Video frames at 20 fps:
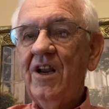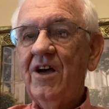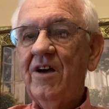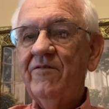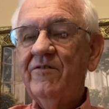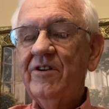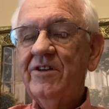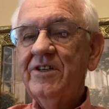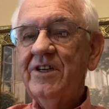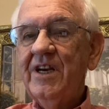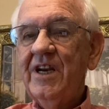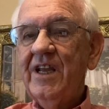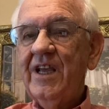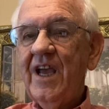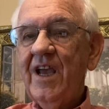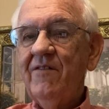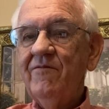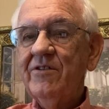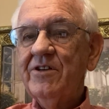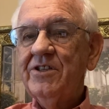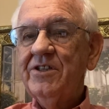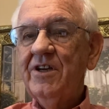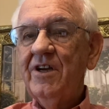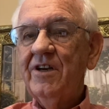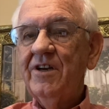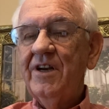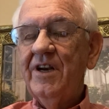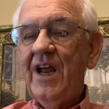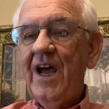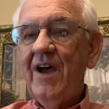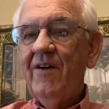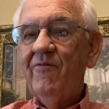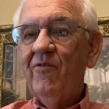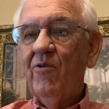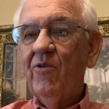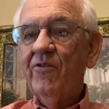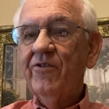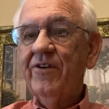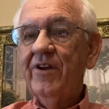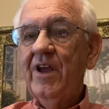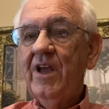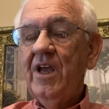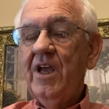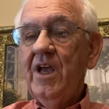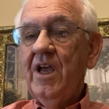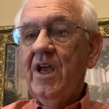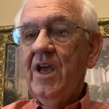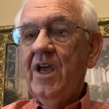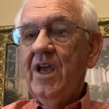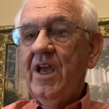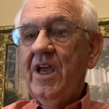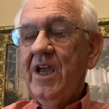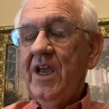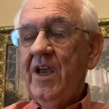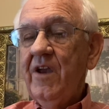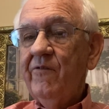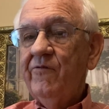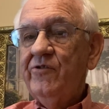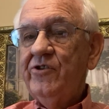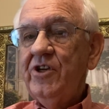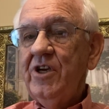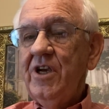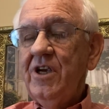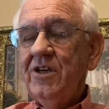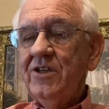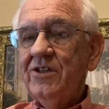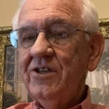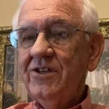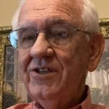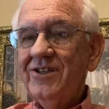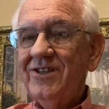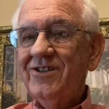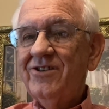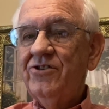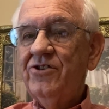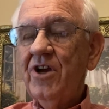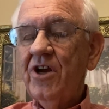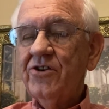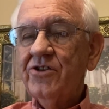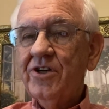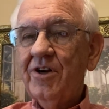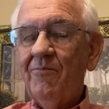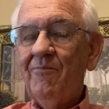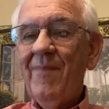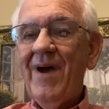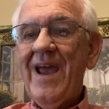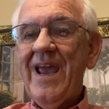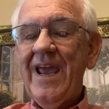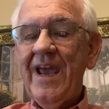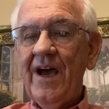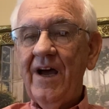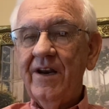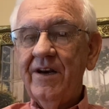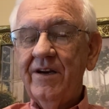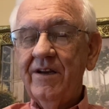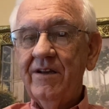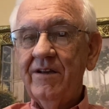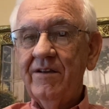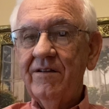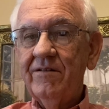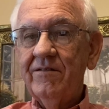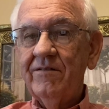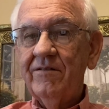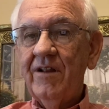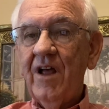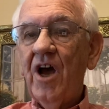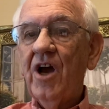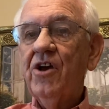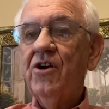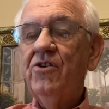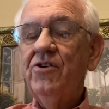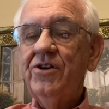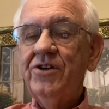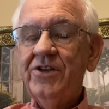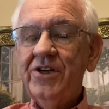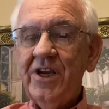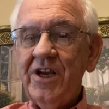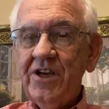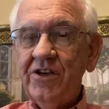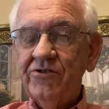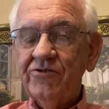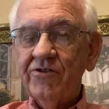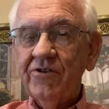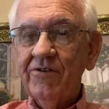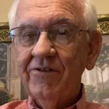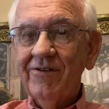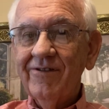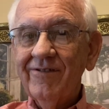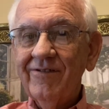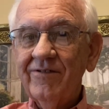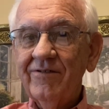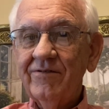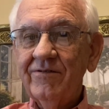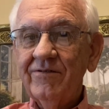loved us and he gave his Son to die for us. If Jesus is just a man, a good teacher,